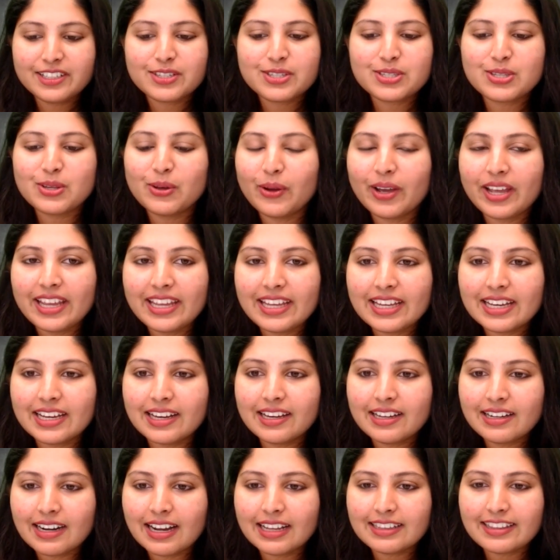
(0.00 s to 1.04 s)
So
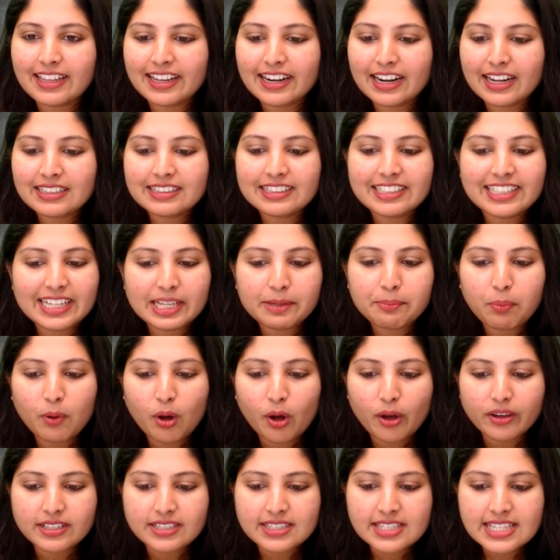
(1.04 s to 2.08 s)
here there are 3
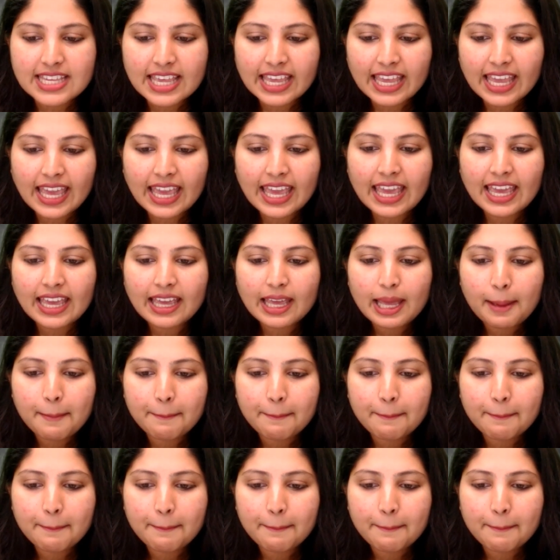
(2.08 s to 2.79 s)
points, A,